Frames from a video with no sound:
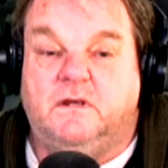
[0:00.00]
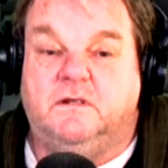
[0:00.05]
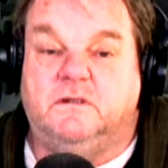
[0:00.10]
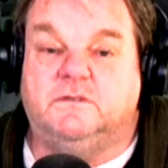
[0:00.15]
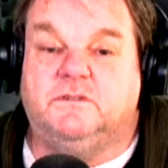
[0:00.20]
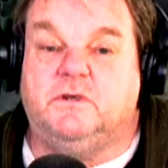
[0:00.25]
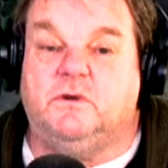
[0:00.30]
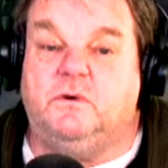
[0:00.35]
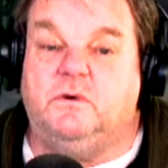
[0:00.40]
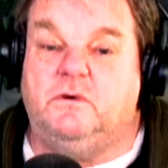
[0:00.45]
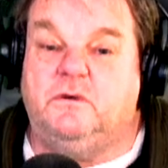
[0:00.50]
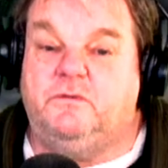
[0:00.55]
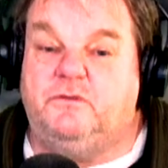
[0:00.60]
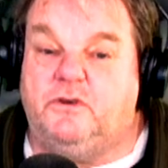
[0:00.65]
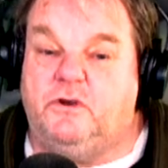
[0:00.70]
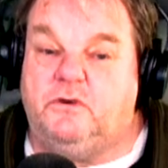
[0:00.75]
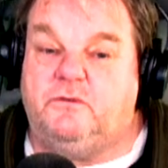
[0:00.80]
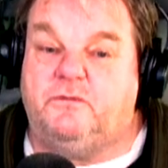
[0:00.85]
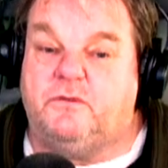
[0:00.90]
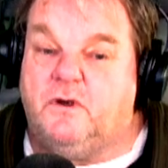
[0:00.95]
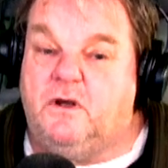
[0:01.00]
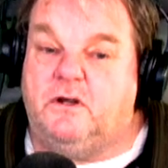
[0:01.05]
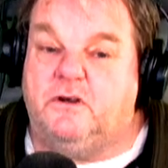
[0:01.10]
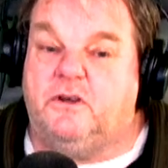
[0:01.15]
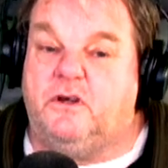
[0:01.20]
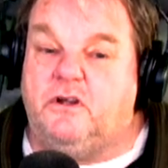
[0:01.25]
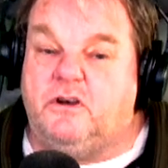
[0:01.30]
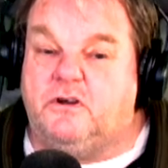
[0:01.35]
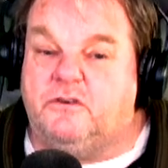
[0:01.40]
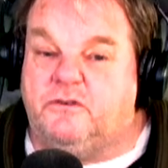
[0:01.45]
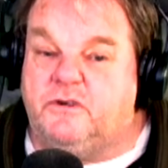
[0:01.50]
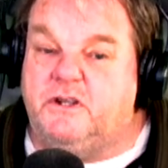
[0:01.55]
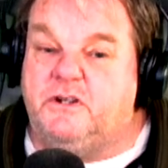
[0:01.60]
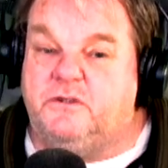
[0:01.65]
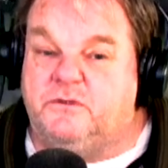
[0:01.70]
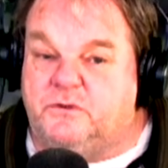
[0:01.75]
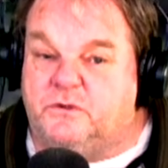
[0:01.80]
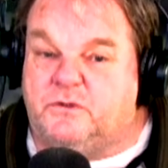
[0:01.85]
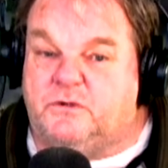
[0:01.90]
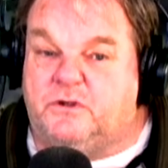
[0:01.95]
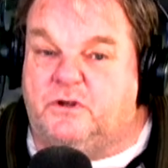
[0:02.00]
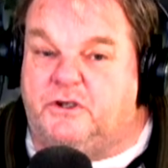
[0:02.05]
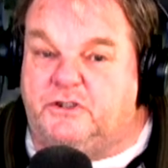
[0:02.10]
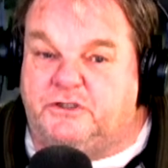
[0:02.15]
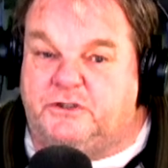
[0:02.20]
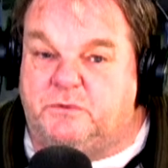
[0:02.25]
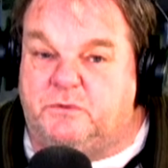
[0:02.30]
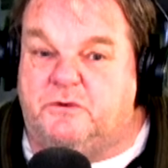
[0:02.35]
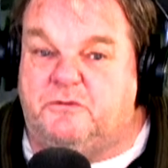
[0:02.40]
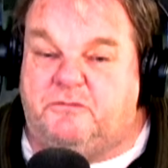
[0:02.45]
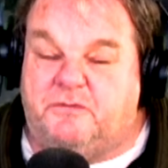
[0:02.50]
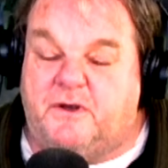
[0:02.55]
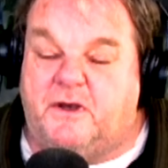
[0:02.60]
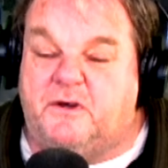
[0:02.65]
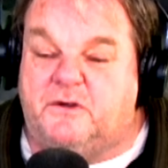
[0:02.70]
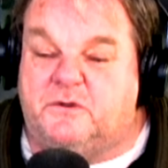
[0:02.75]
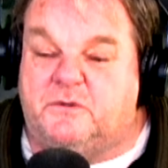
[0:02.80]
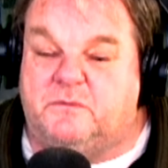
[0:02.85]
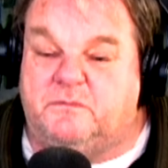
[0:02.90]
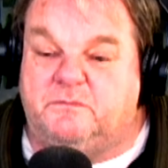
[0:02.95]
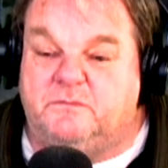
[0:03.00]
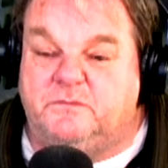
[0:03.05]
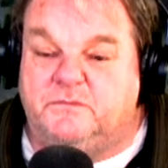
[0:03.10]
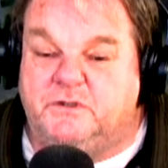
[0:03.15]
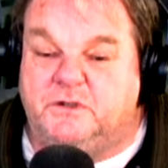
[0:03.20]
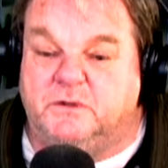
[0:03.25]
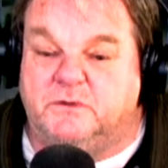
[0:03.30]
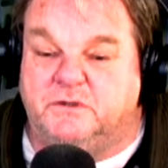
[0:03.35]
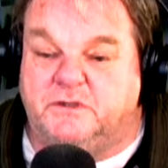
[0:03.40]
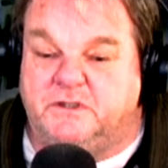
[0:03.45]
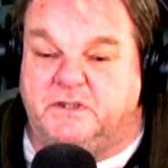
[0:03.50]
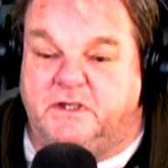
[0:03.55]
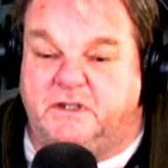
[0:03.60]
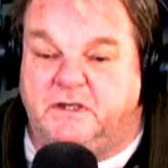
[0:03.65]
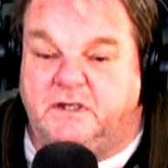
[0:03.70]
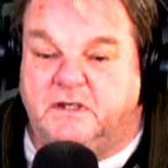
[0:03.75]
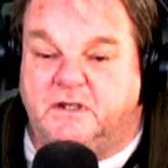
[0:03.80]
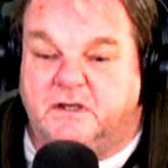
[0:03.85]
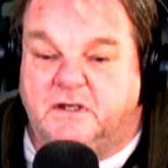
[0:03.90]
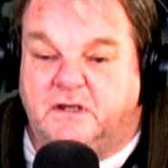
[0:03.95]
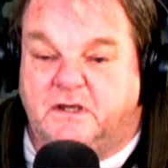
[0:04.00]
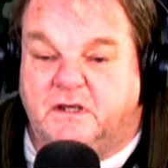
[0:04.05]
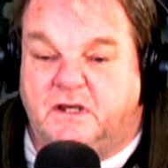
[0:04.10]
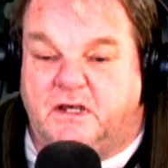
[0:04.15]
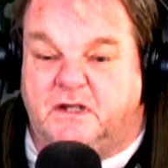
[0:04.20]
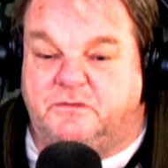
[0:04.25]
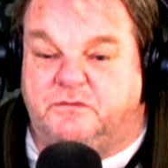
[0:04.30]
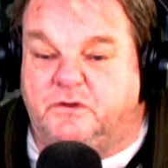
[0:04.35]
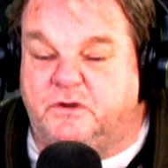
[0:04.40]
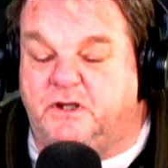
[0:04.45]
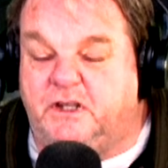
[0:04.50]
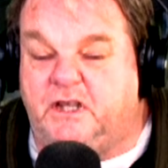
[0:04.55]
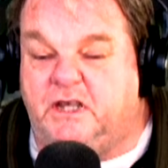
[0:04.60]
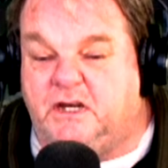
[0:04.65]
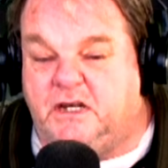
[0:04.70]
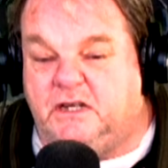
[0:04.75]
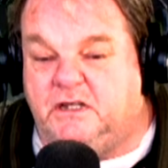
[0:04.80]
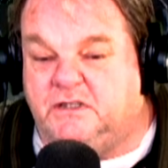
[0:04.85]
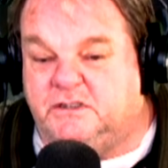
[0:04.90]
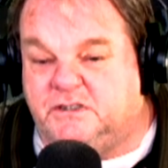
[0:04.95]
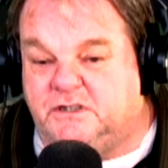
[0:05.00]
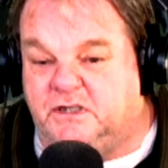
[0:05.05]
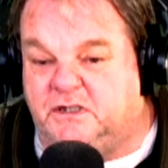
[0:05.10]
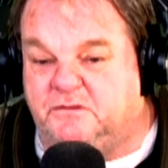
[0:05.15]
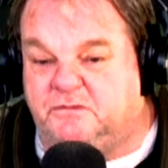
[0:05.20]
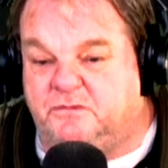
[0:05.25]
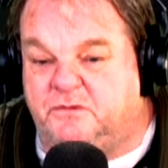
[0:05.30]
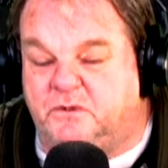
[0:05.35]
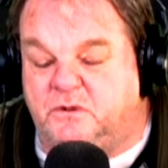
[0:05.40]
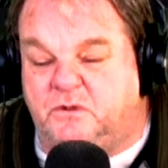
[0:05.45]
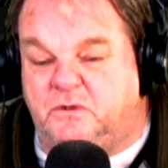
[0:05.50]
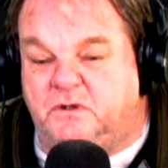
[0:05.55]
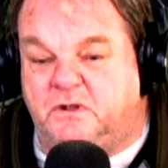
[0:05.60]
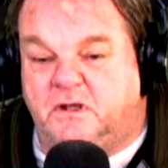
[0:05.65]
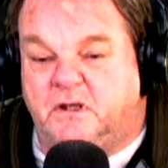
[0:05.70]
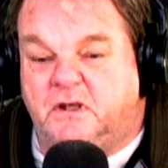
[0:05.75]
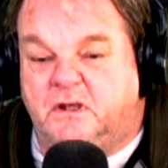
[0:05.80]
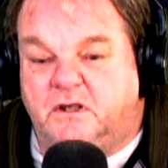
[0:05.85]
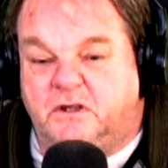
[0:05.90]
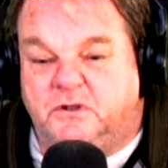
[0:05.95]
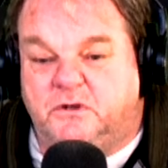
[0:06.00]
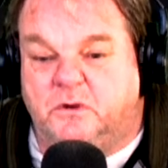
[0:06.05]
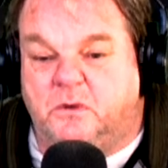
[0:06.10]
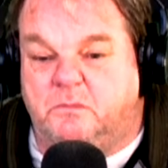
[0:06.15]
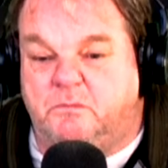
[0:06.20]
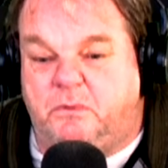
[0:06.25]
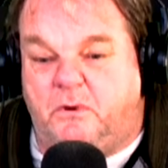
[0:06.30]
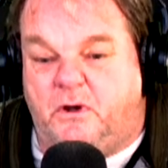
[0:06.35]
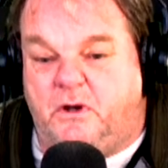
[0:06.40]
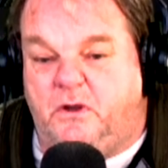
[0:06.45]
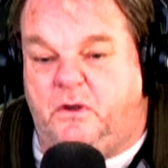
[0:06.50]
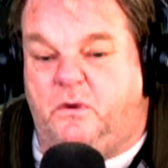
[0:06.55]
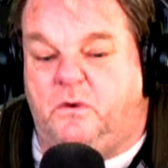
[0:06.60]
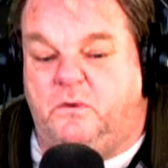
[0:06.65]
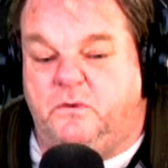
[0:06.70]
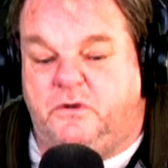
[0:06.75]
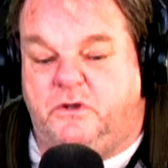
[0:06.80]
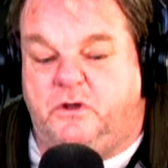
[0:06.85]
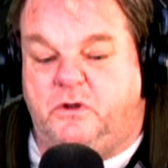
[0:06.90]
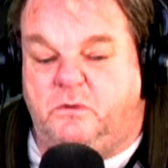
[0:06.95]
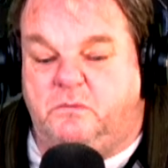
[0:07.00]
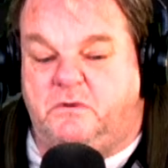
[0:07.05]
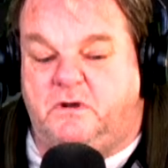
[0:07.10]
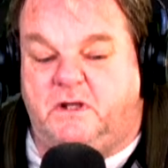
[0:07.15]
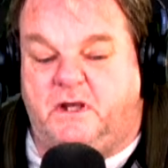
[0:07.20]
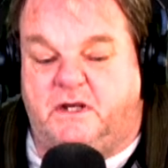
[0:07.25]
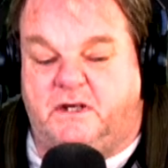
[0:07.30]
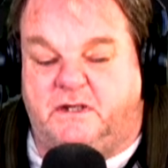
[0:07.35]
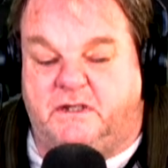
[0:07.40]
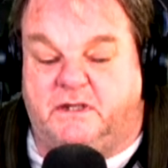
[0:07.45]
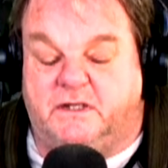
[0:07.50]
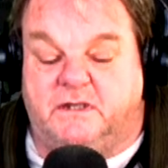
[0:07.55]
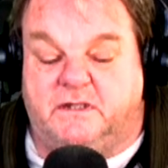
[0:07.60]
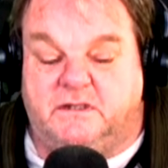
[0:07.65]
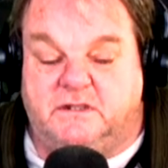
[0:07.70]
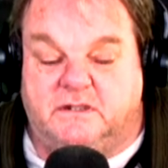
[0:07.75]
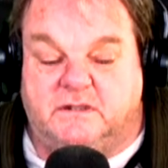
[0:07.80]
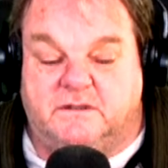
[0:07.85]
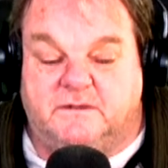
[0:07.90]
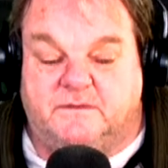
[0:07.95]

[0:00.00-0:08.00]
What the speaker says: So if you looked for all the other radionuclides, you would have found them too, see? And if you're eating seafood, you're bioaccumulating it.